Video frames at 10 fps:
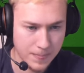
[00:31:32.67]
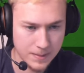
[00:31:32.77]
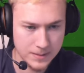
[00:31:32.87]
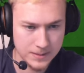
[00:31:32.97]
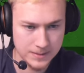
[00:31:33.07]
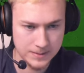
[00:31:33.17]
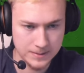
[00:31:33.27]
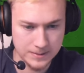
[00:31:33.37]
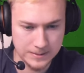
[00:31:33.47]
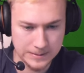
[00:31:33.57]

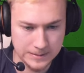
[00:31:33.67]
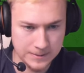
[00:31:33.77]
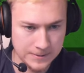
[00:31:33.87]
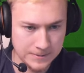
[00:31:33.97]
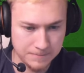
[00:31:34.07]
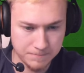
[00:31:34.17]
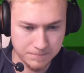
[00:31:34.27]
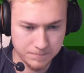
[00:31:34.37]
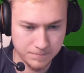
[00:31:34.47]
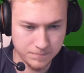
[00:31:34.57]

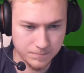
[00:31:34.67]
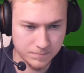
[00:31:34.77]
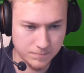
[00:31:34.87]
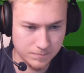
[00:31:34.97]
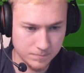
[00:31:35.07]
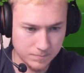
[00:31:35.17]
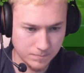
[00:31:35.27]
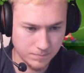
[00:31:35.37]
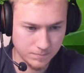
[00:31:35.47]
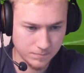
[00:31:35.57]

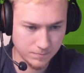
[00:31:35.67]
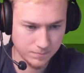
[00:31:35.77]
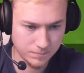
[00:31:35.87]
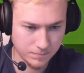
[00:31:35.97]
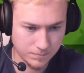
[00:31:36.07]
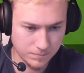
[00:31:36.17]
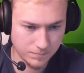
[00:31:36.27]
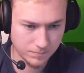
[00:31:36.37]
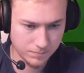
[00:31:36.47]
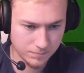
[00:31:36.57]
No one is speaking in this clip.